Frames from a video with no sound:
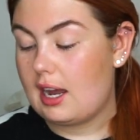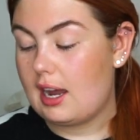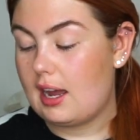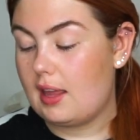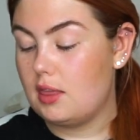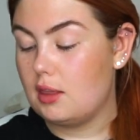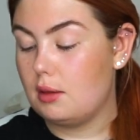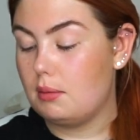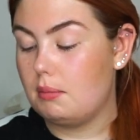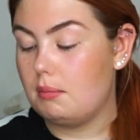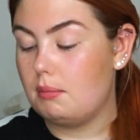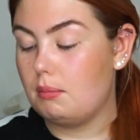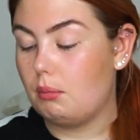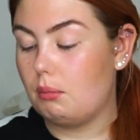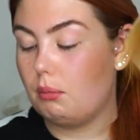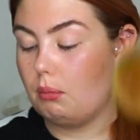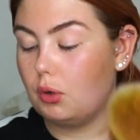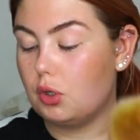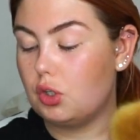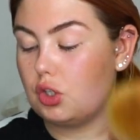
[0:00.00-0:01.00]
And the
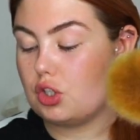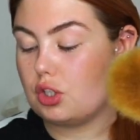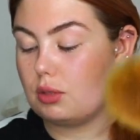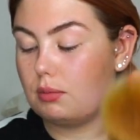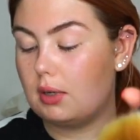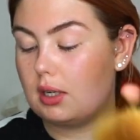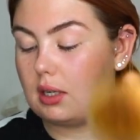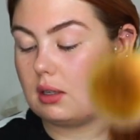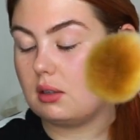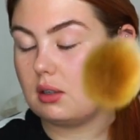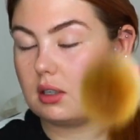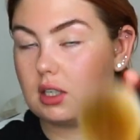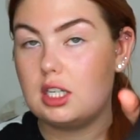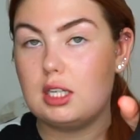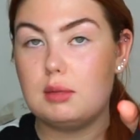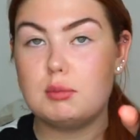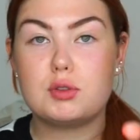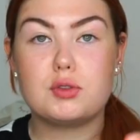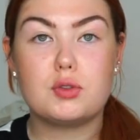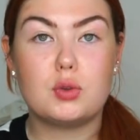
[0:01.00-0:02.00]
Moisture Miracle
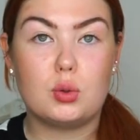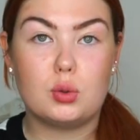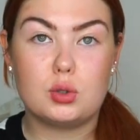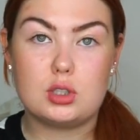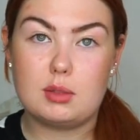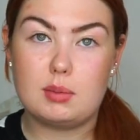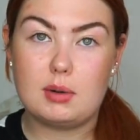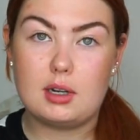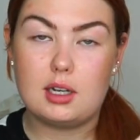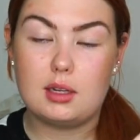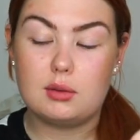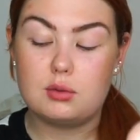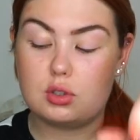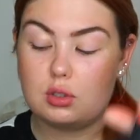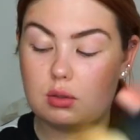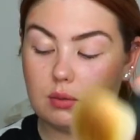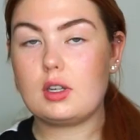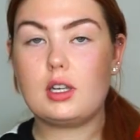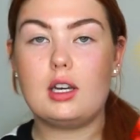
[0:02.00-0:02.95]
Cream's £40.